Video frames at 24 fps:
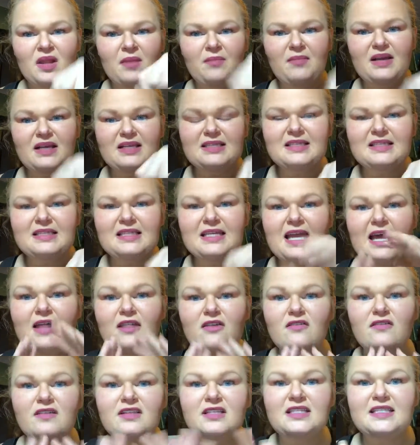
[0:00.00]
mix it
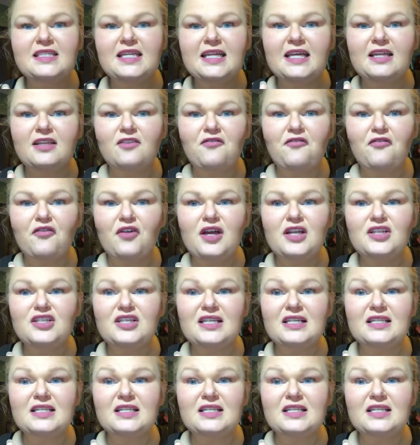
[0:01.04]
together, then stick it in the fridge,